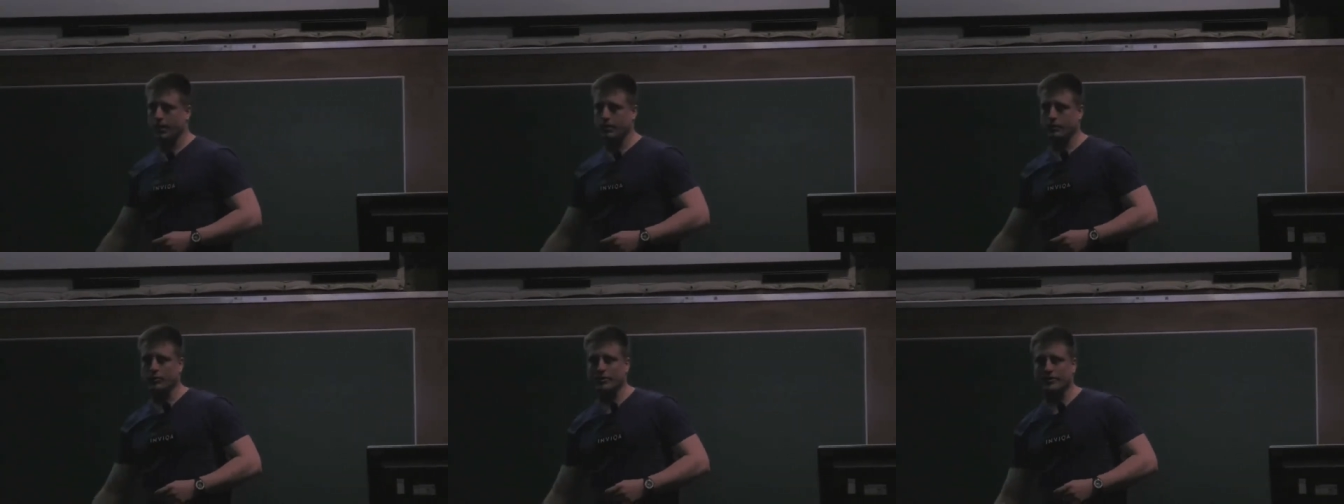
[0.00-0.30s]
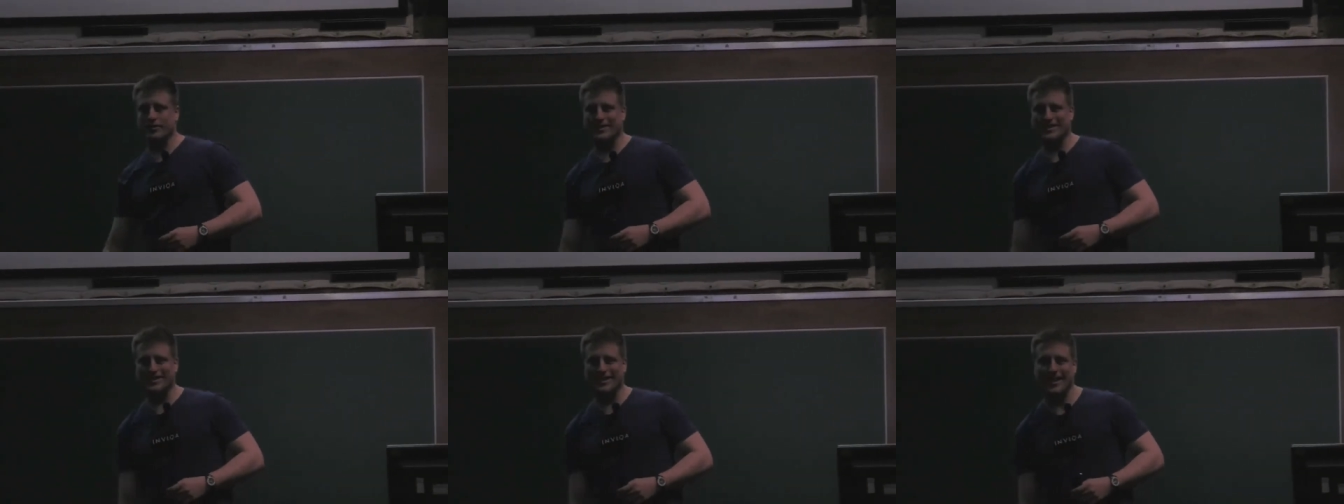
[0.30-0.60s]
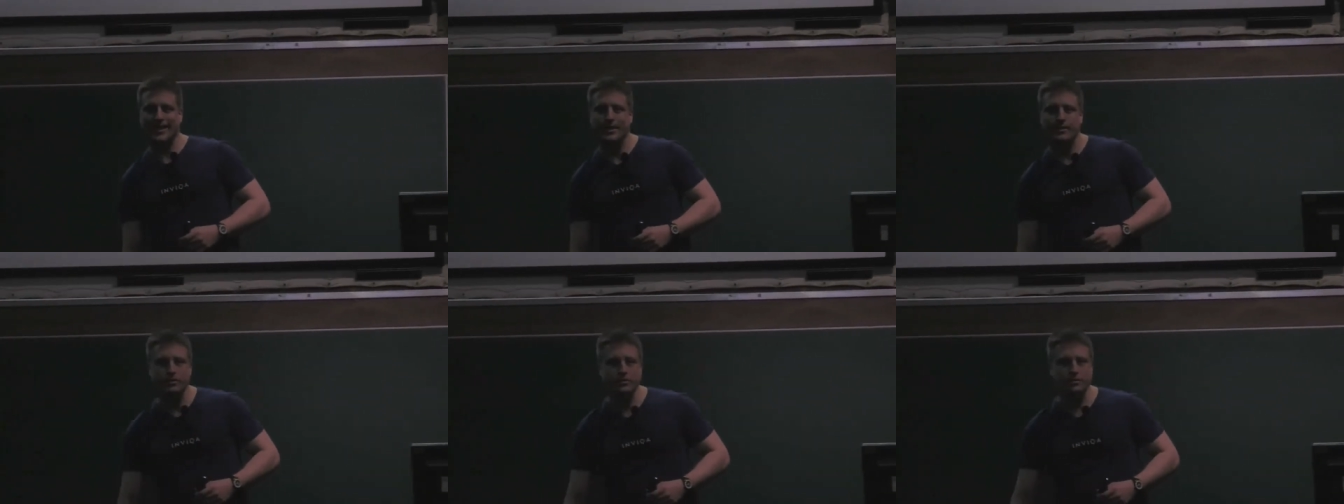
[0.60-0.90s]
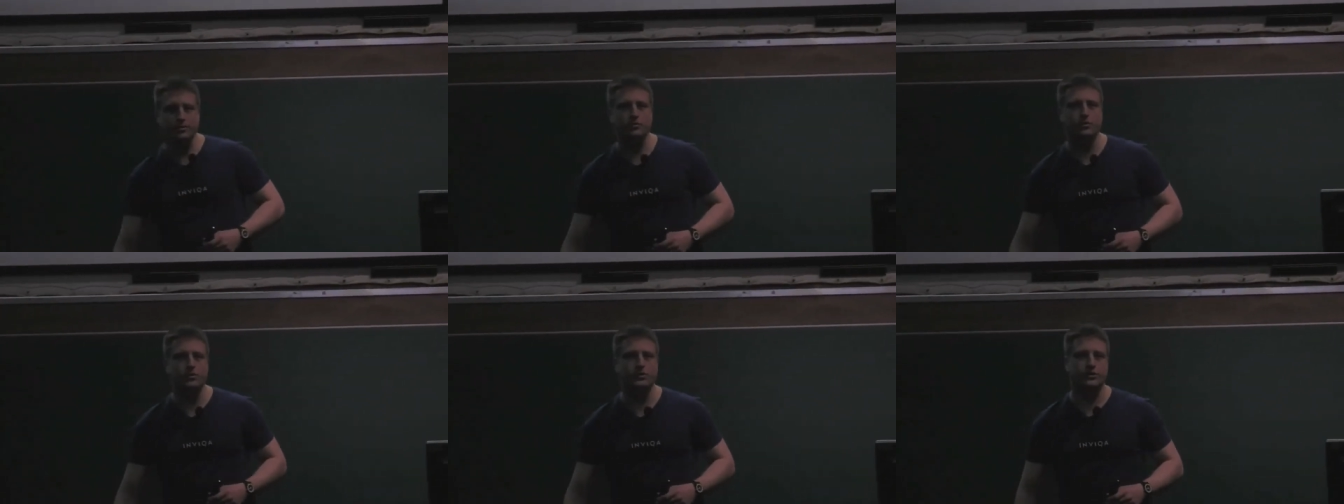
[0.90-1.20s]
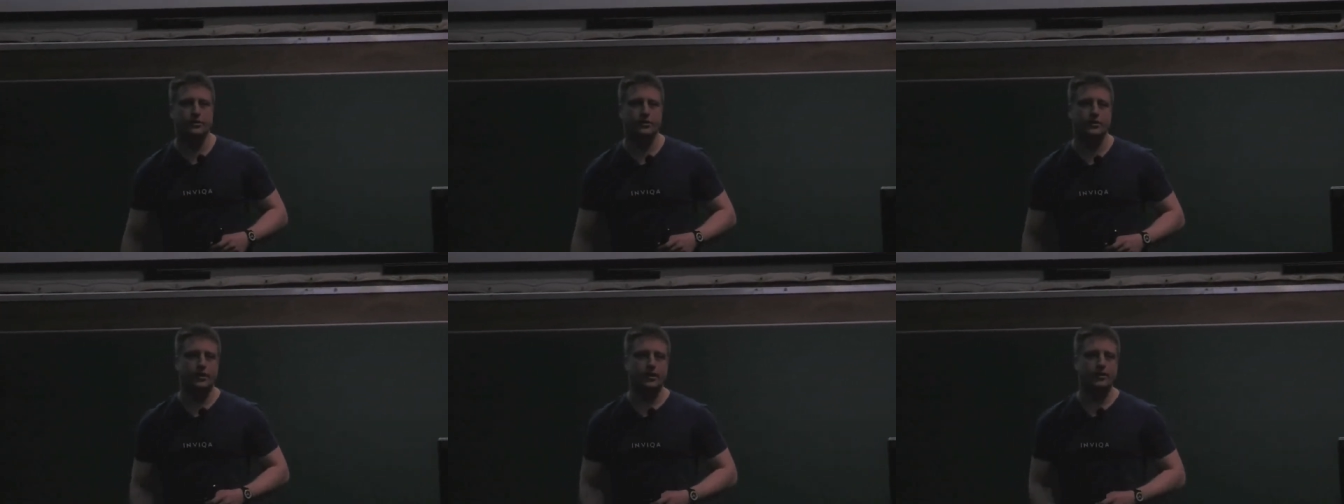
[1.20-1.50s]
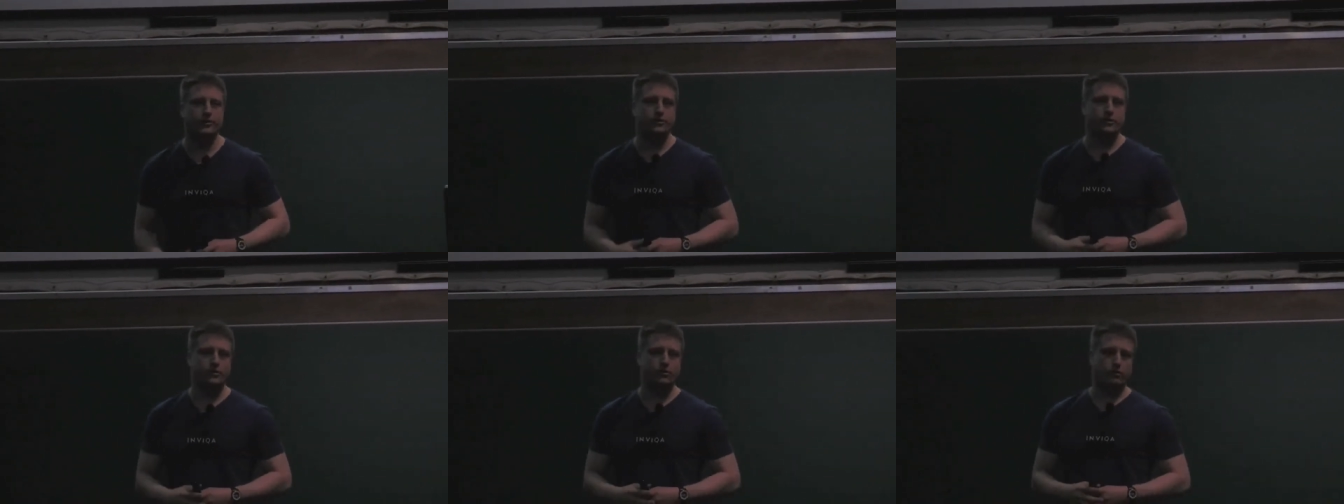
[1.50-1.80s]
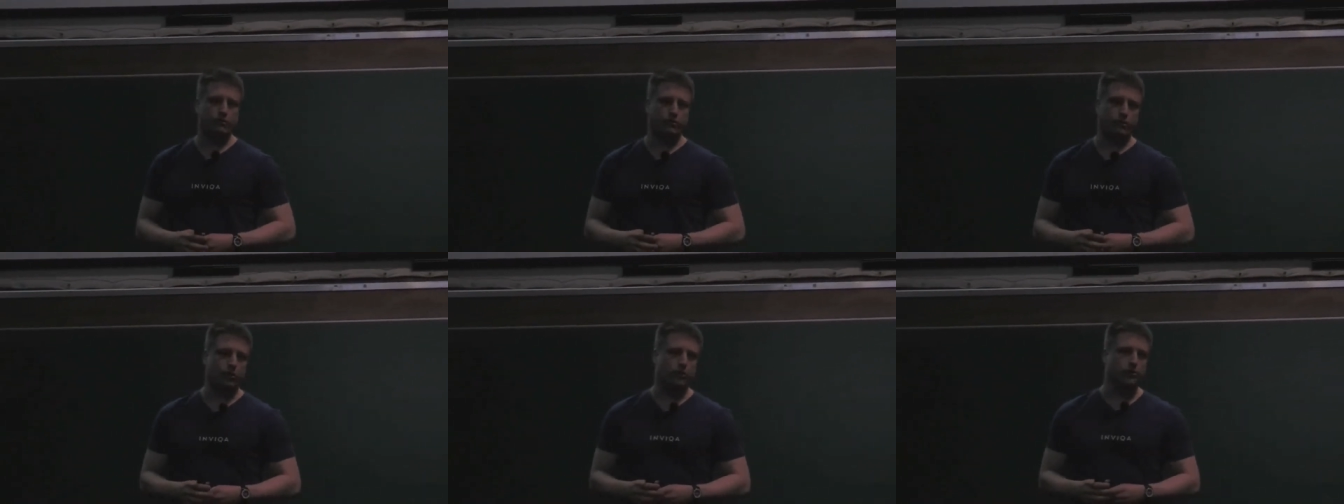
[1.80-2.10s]
and was detached. It wasn't attached to
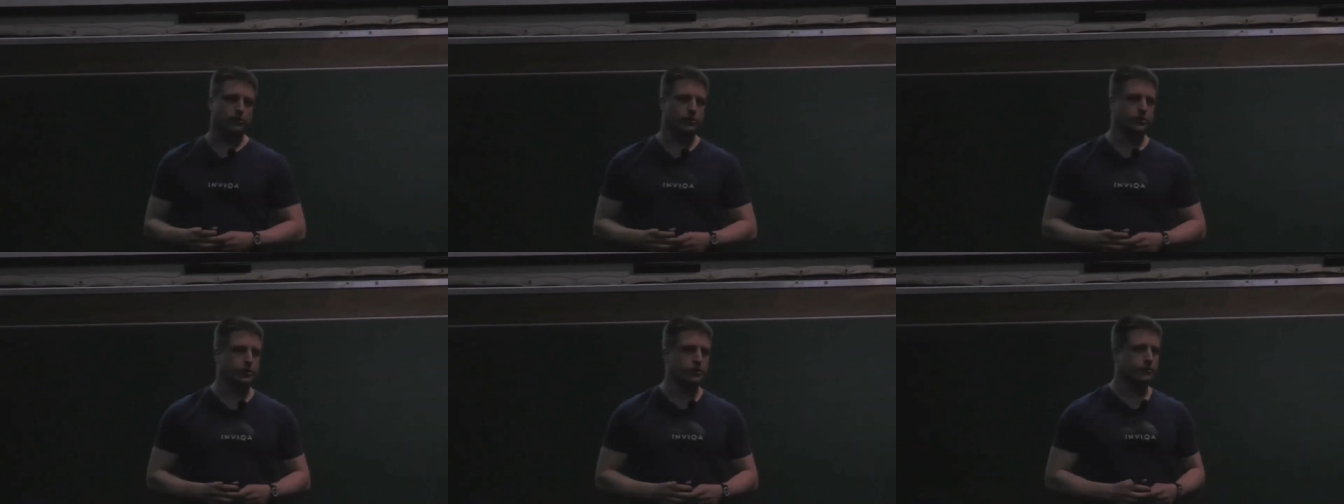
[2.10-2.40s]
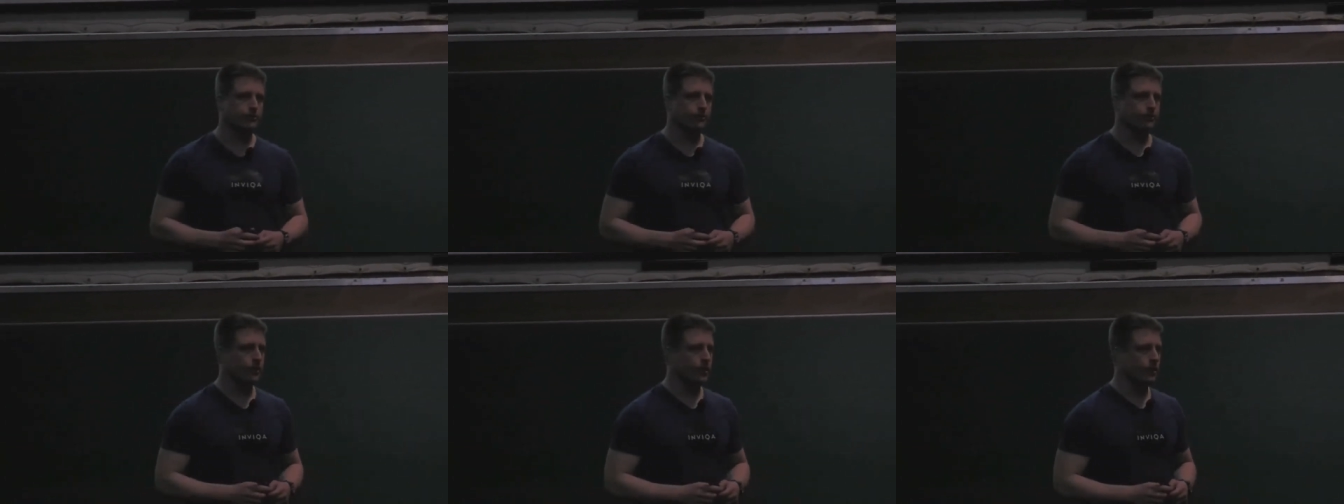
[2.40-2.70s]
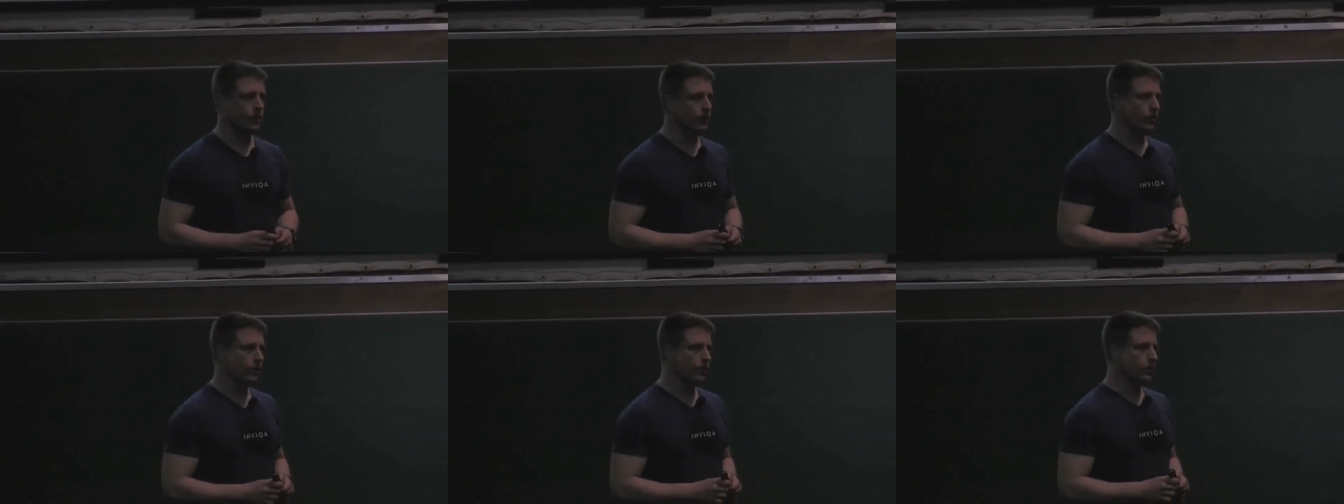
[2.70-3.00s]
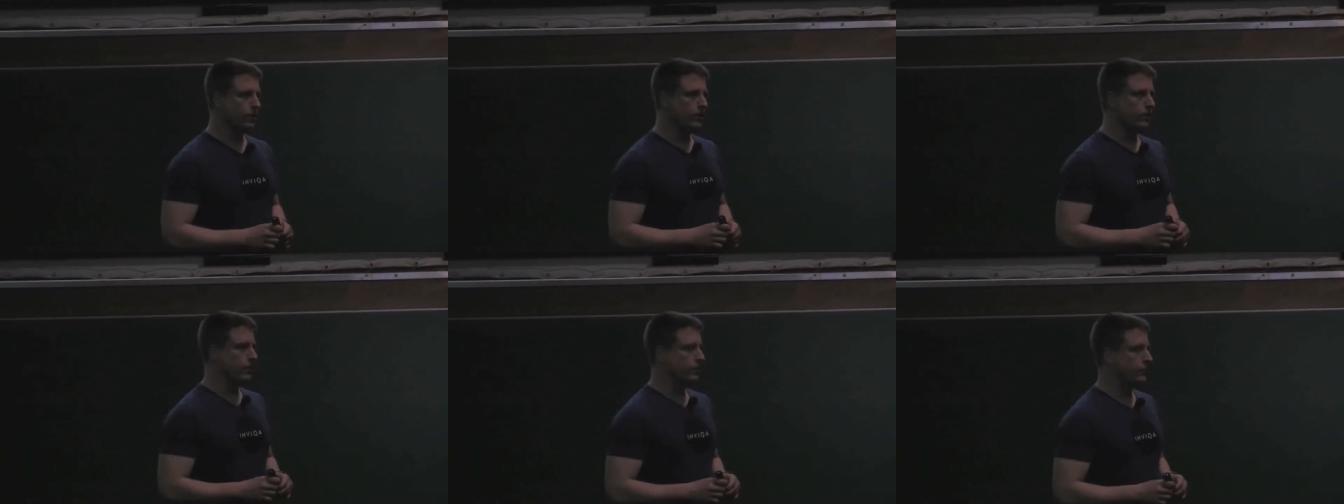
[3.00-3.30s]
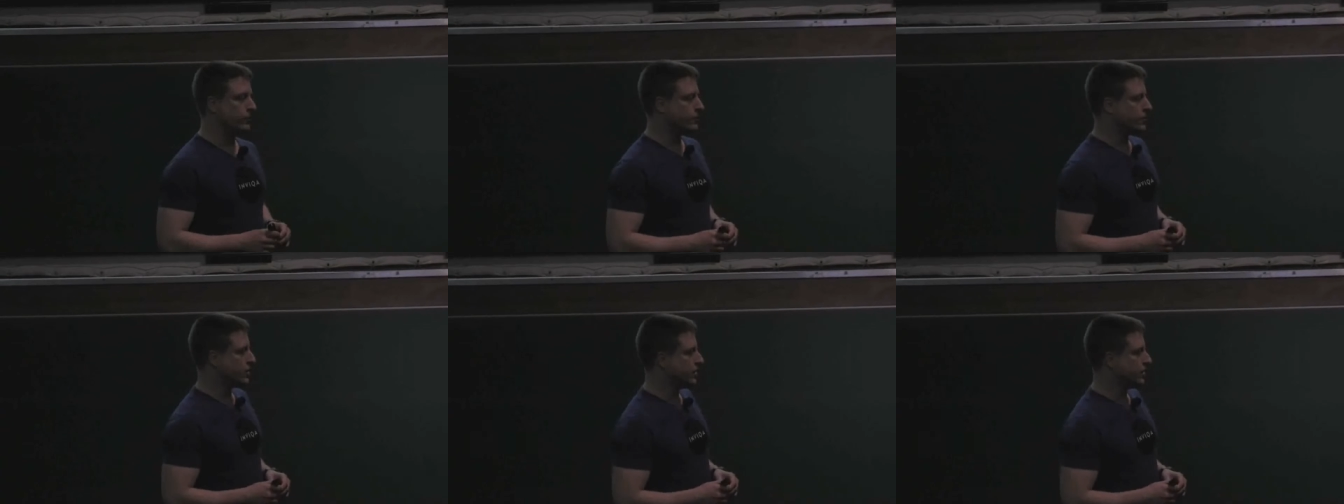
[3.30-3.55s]
a branch. And we've